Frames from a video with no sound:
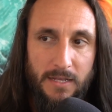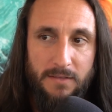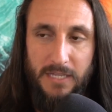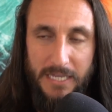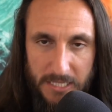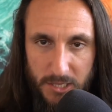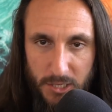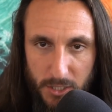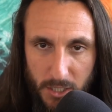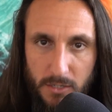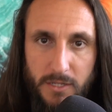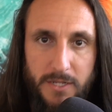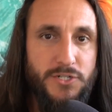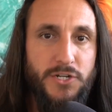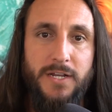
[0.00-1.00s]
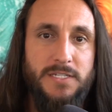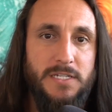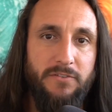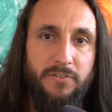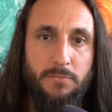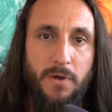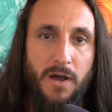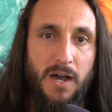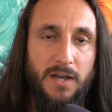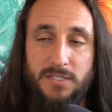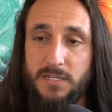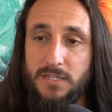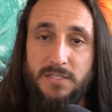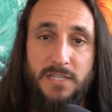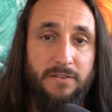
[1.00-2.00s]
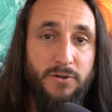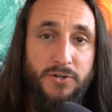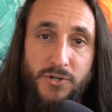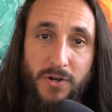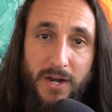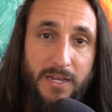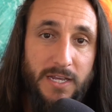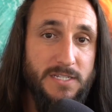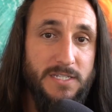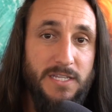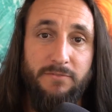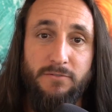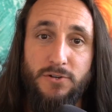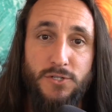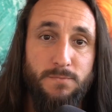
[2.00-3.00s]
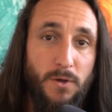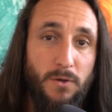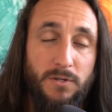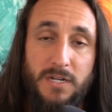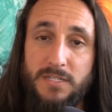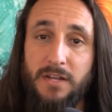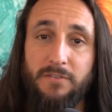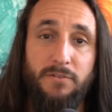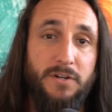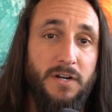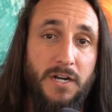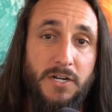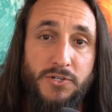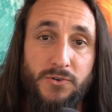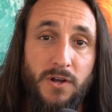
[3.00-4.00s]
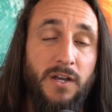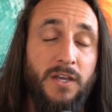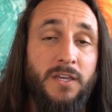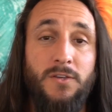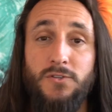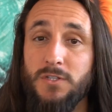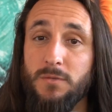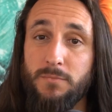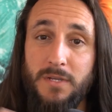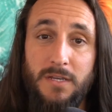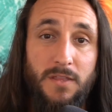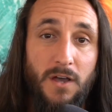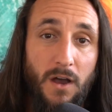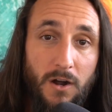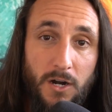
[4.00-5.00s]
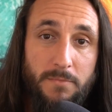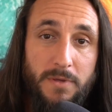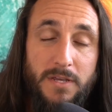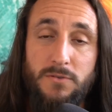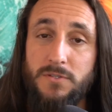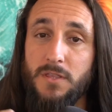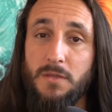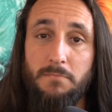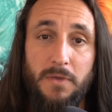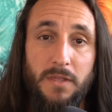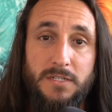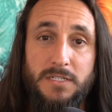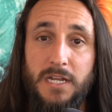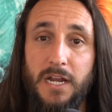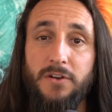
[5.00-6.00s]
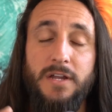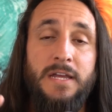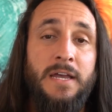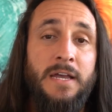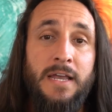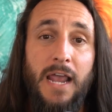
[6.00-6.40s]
He literally checks every box. He's never drank. He's never smoked. He's never done a drug. He used to be in the army. He was in the military.